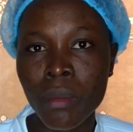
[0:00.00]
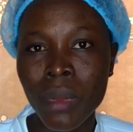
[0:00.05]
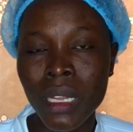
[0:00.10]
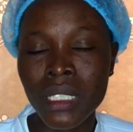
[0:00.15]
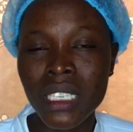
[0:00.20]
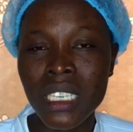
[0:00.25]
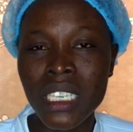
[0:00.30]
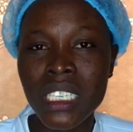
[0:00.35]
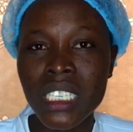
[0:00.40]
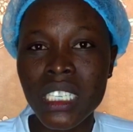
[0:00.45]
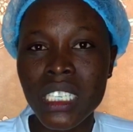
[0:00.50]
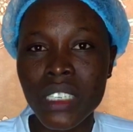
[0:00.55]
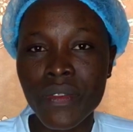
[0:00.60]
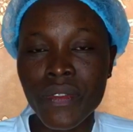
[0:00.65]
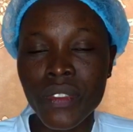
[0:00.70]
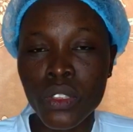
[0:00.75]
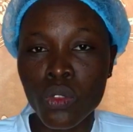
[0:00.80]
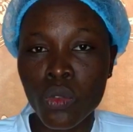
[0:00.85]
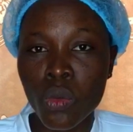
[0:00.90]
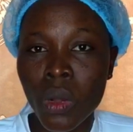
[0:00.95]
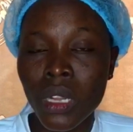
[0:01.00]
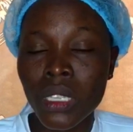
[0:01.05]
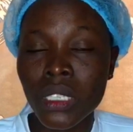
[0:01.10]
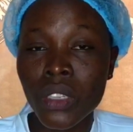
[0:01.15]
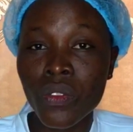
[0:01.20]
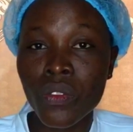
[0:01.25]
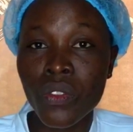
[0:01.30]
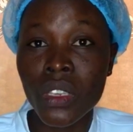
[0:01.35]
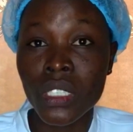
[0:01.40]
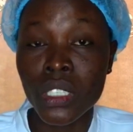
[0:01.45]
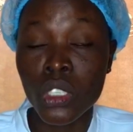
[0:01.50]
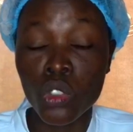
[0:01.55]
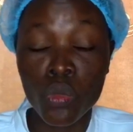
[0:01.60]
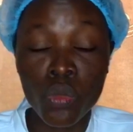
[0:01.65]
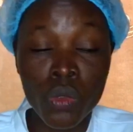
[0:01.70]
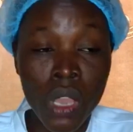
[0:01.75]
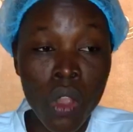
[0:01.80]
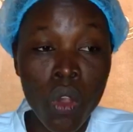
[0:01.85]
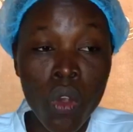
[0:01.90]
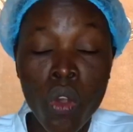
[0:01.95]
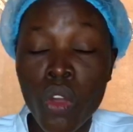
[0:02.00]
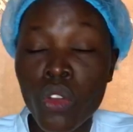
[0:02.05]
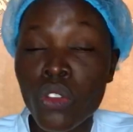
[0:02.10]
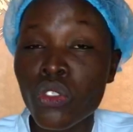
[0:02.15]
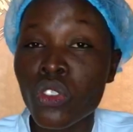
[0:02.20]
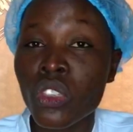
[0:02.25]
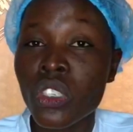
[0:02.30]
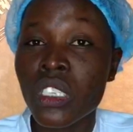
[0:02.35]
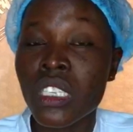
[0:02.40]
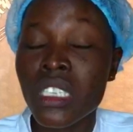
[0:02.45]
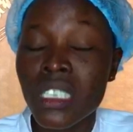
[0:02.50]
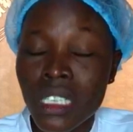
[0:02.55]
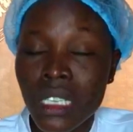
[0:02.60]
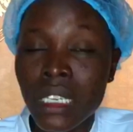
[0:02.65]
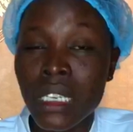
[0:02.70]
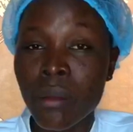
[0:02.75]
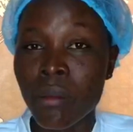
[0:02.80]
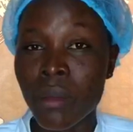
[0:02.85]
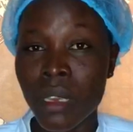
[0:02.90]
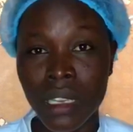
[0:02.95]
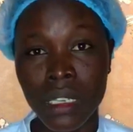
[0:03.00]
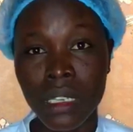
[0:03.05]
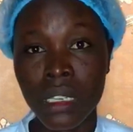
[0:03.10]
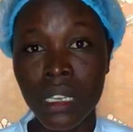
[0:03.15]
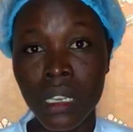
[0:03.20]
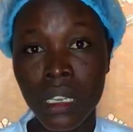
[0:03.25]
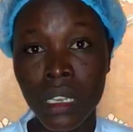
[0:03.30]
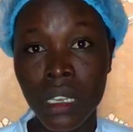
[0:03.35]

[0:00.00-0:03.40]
But individual differences, we are all uniquely made.